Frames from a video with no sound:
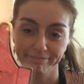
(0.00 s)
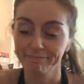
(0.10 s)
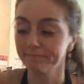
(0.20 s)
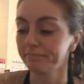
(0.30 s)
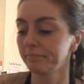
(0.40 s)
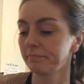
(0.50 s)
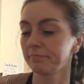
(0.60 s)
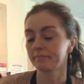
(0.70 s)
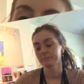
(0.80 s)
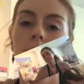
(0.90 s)

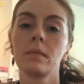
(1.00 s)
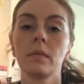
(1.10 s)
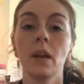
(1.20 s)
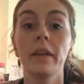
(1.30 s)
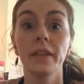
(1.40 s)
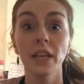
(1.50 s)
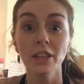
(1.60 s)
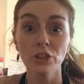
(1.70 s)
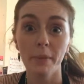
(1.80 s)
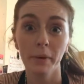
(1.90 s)
The
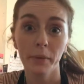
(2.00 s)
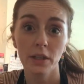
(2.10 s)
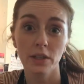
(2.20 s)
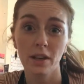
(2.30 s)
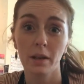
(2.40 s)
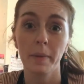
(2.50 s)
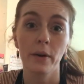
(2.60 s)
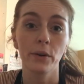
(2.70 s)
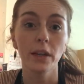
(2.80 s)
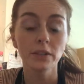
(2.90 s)
next job I want to talk
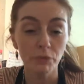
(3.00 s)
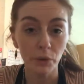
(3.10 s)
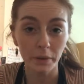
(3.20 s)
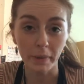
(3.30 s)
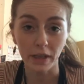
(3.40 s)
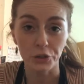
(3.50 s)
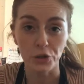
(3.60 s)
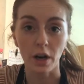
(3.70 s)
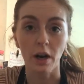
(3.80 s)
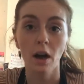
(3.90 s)
about is floor
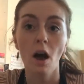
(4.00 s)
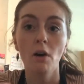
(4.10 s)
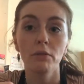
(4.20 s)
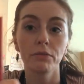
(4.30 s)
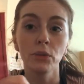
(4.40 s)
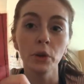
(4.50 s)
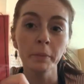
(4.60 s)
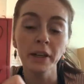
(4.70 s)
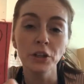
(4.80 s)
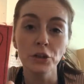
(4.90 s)
manager. Floor
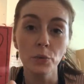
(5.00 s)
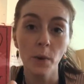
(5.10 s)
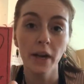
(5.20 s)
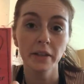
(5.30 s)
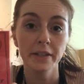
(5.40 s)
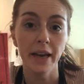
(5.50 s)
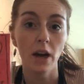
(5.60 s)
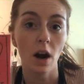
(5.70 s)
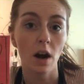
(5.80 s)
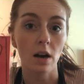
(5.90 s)
manager wears a
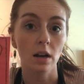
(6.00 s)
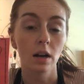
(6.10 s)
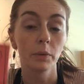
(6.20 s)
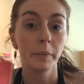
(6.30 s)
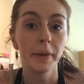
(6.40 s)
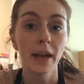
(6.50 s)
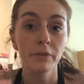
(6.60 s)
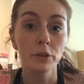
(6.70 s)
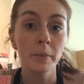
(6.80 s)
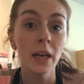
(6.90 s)
heart. Repeat
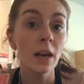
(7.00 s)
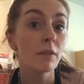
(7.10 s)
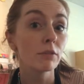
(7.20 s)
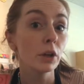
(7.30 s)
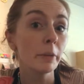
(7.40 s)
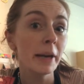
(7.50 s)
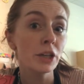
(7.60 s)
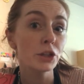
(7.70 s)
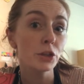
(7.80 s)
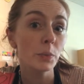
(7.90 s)
after me. Floor
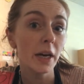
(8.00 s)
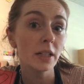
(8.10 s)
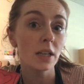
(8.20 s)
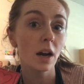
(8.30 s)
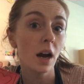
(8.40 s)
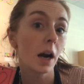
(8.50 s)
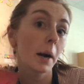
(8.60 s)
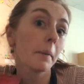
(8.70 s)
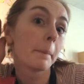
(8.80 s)
manager wears a heart.